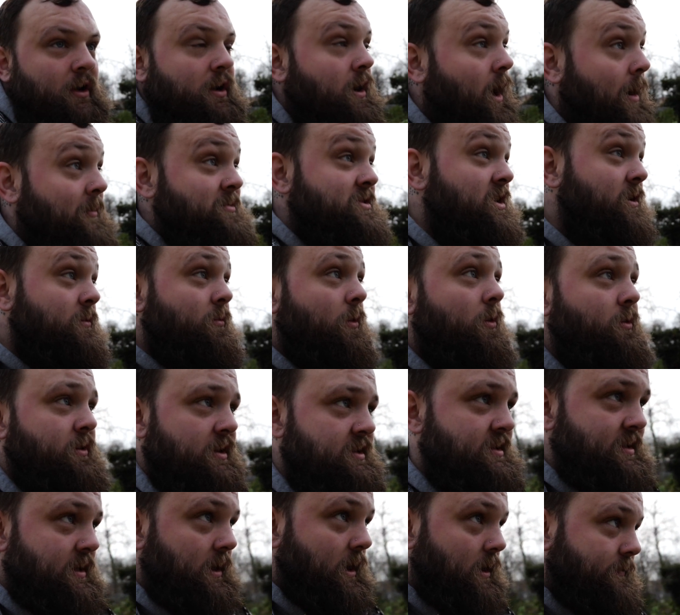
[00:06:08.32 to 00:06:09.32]
I'm still walking
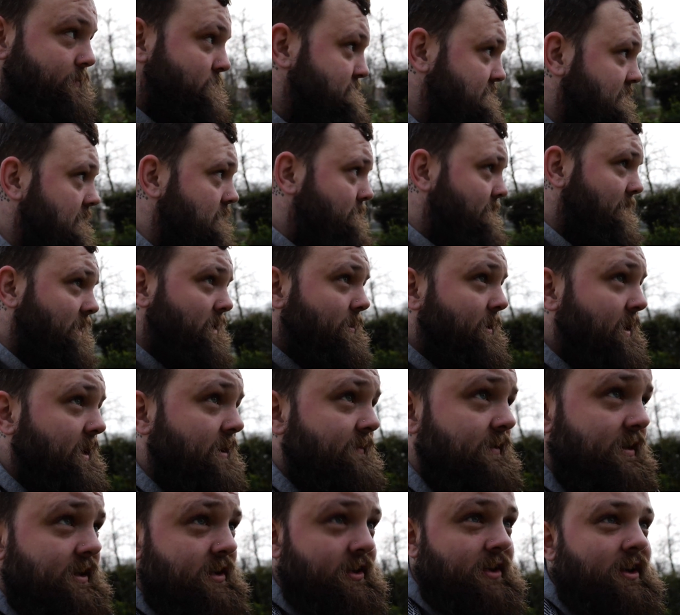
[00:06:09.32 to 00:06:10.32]
to the Eiffel Tower, by the way.
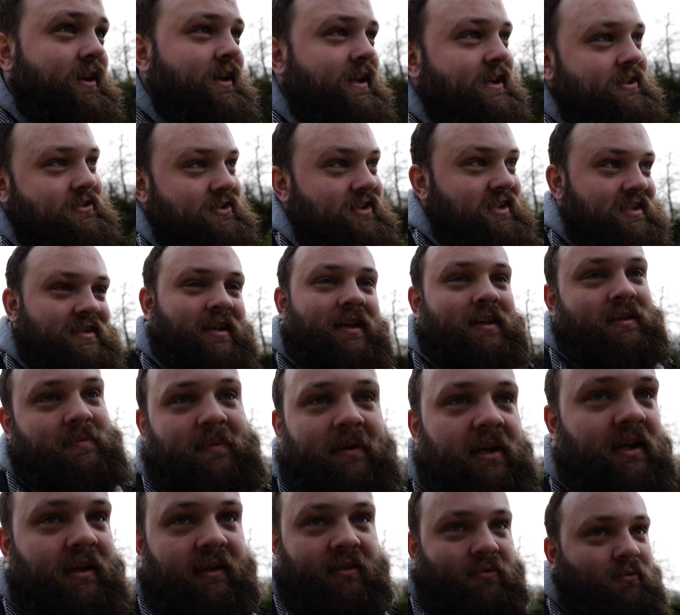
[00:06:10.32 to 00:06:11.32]
I've literally, it's
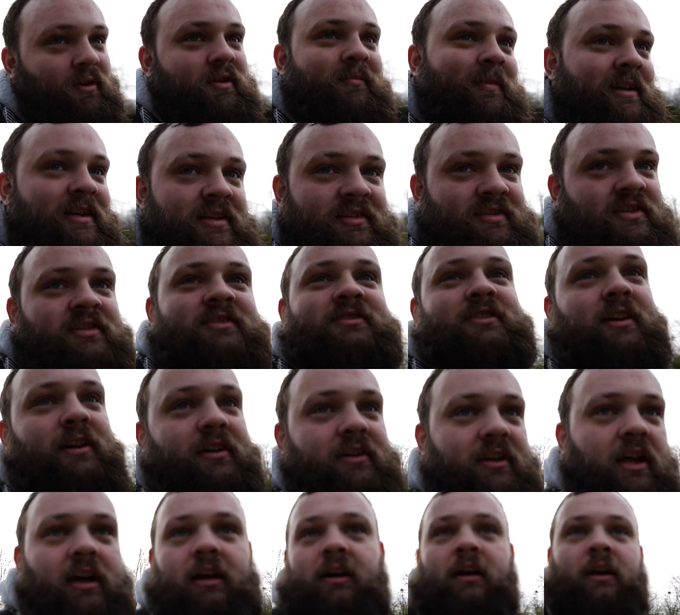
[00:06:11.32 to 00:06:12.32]
been like 3 minutes since
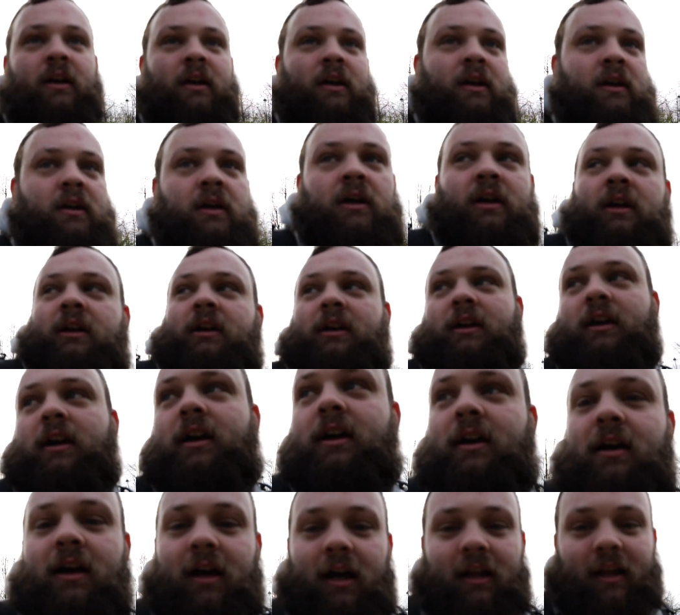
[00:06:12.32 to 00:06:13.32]
I
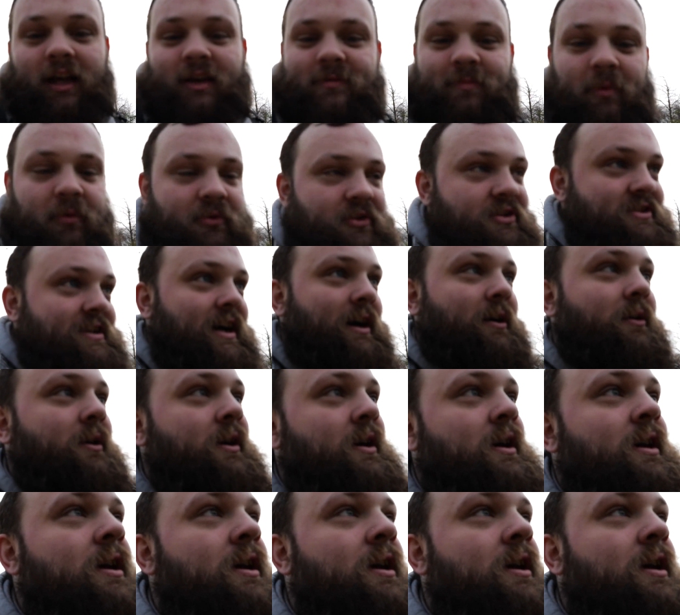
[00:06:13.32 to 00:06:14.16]
last pulled this out.